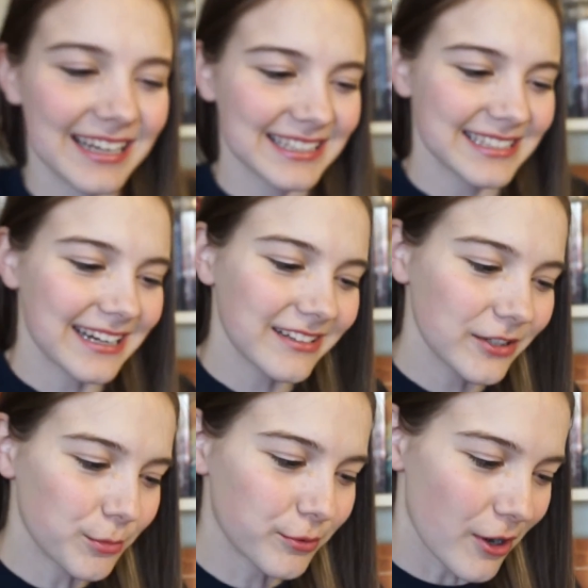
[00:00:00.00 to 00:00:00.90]
It's like a
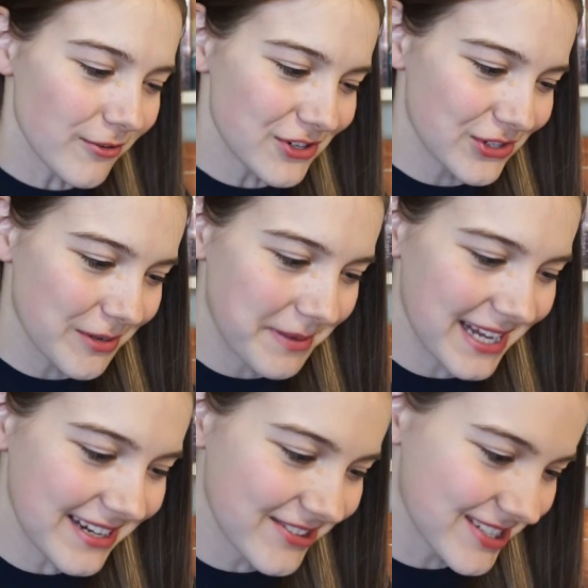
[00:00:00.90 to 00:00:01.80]
little brooch or a
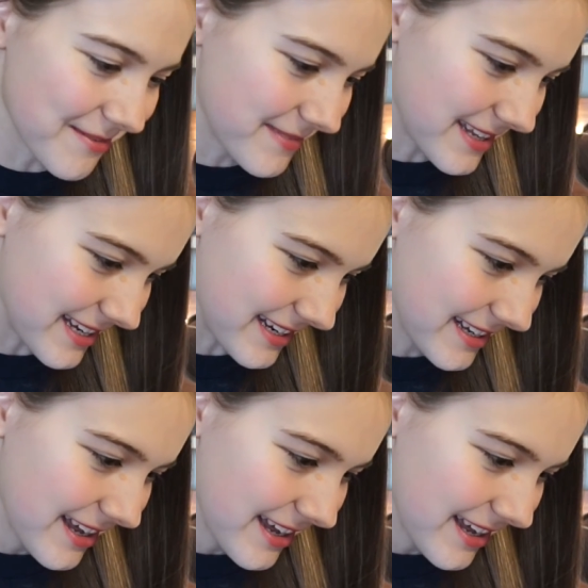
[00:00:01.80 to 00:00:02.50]
pin or something.